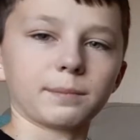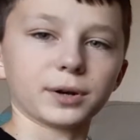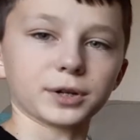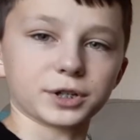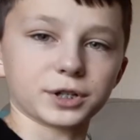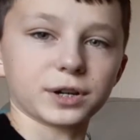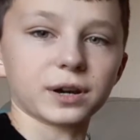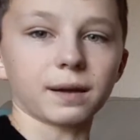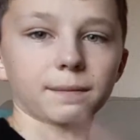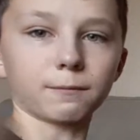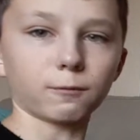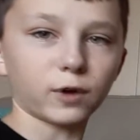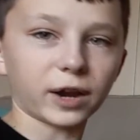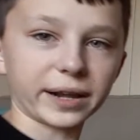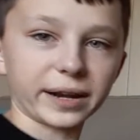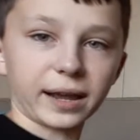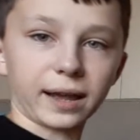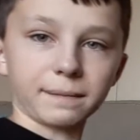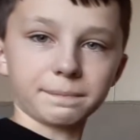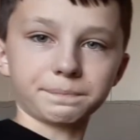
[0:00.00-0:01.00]
push it up. Why
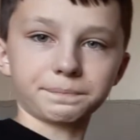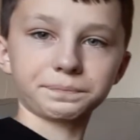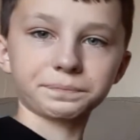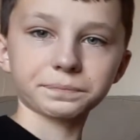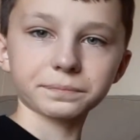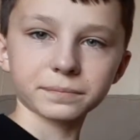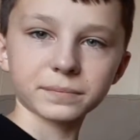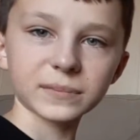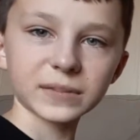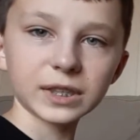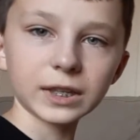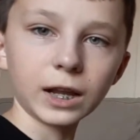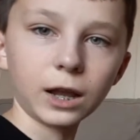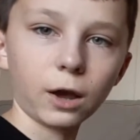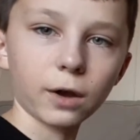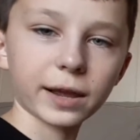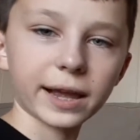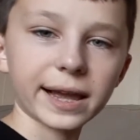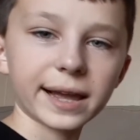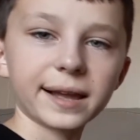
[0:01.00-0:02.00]
not?
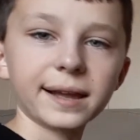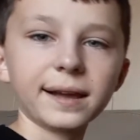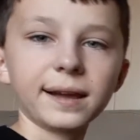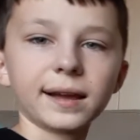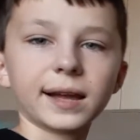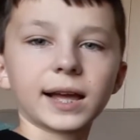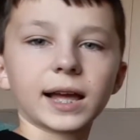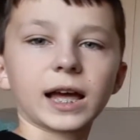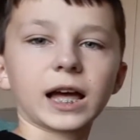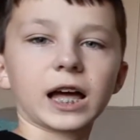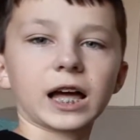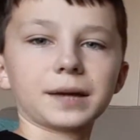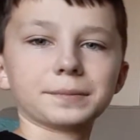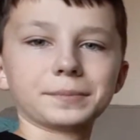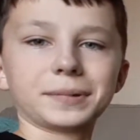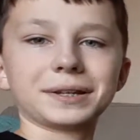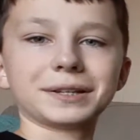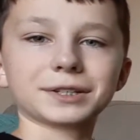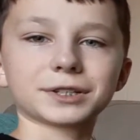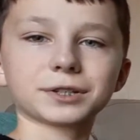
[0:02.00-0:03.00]
Okay.
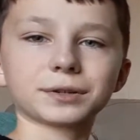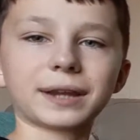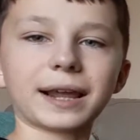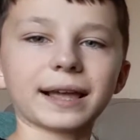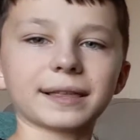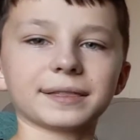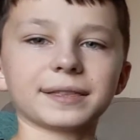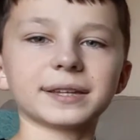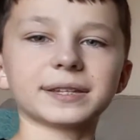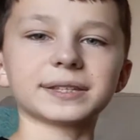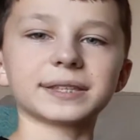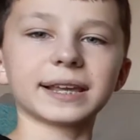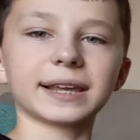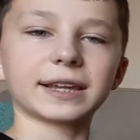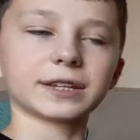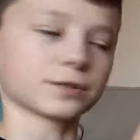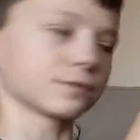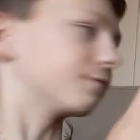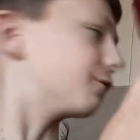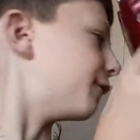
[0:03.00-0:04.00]
So yeah, this thing
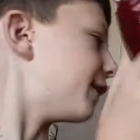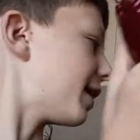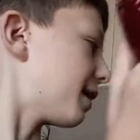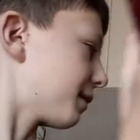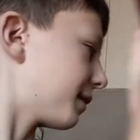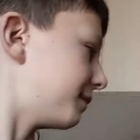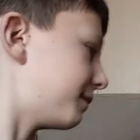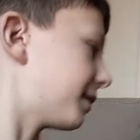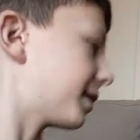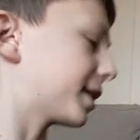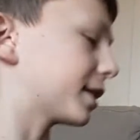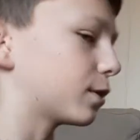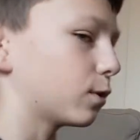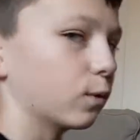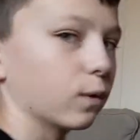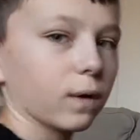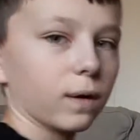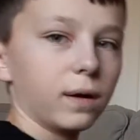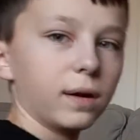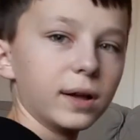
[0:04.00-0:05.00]
is very, very
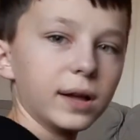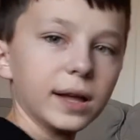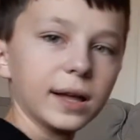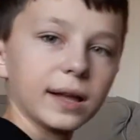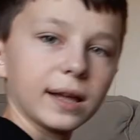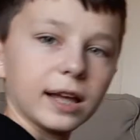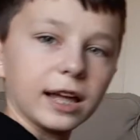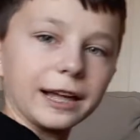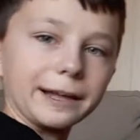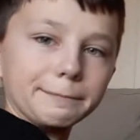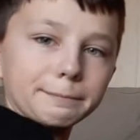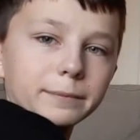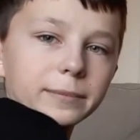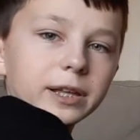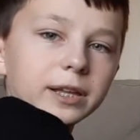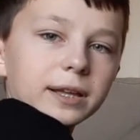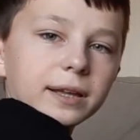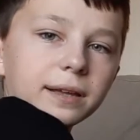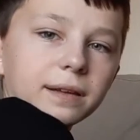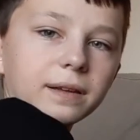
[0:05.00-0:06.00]
cool.
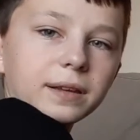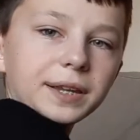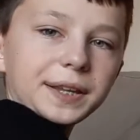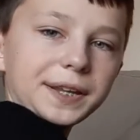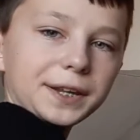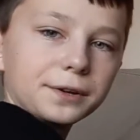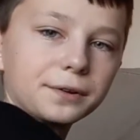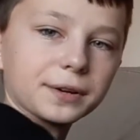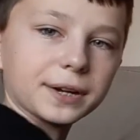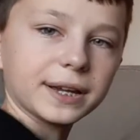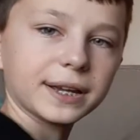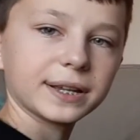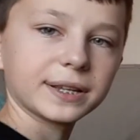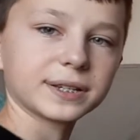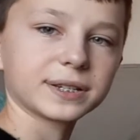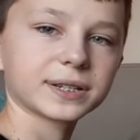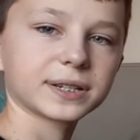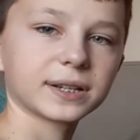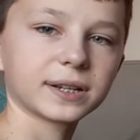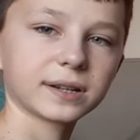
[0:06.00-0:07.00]
Here it
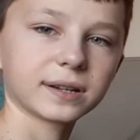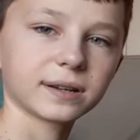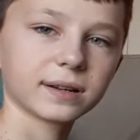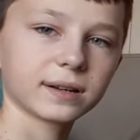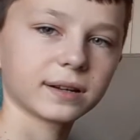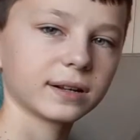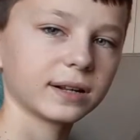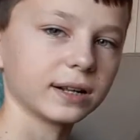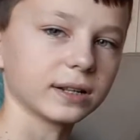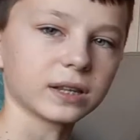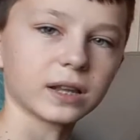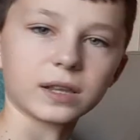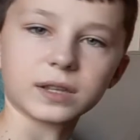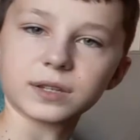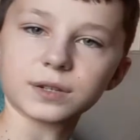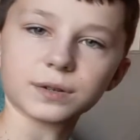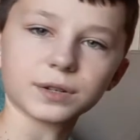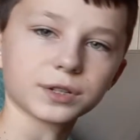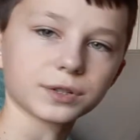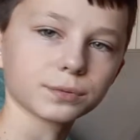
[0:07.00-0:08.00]
is.
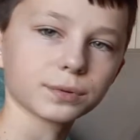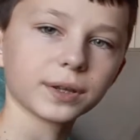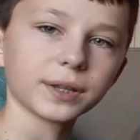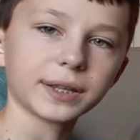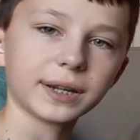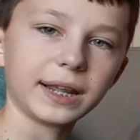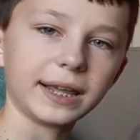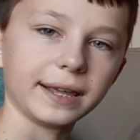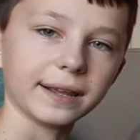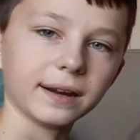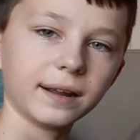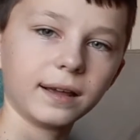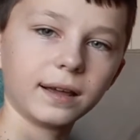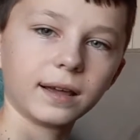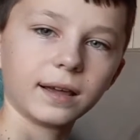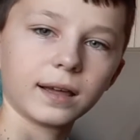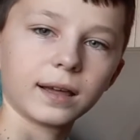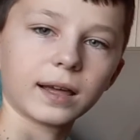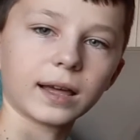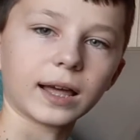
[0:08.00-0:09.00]
It's really neat.
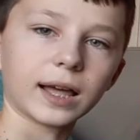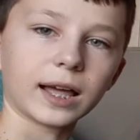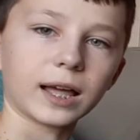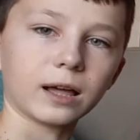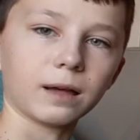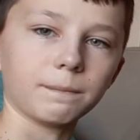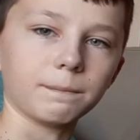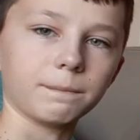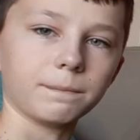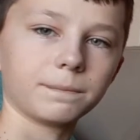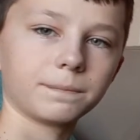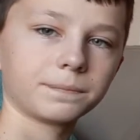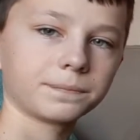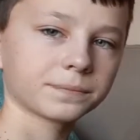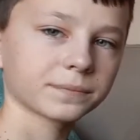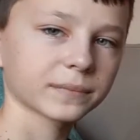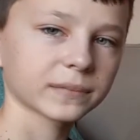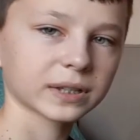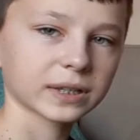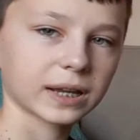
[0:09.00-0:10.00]
I'll
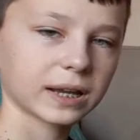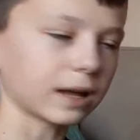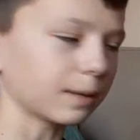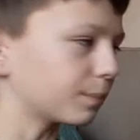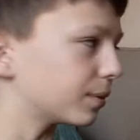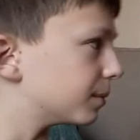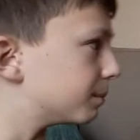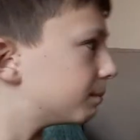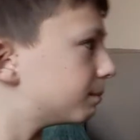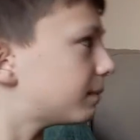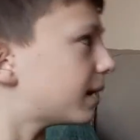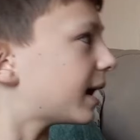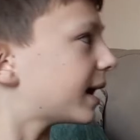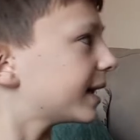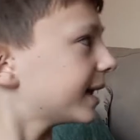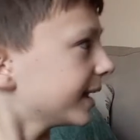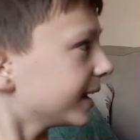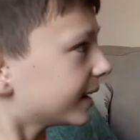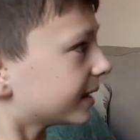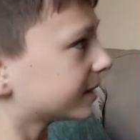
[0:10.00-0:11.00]
put my
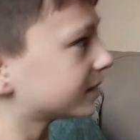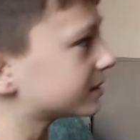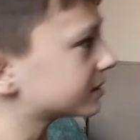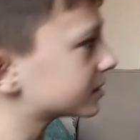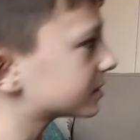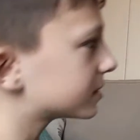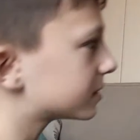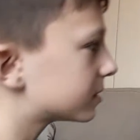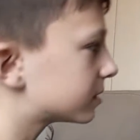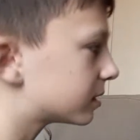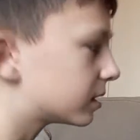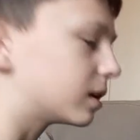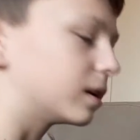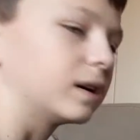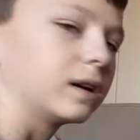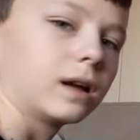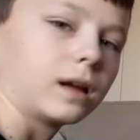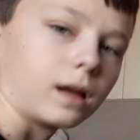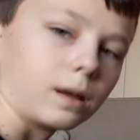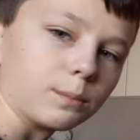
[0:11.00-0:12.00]
hands
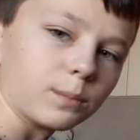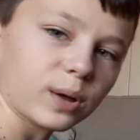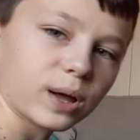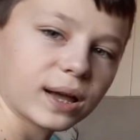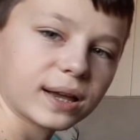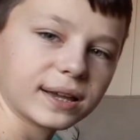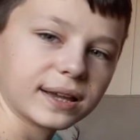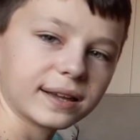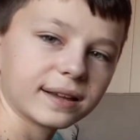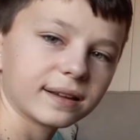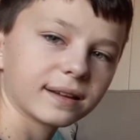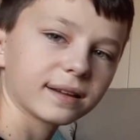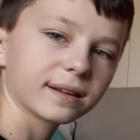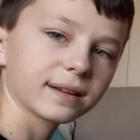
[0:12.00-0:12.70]
by it,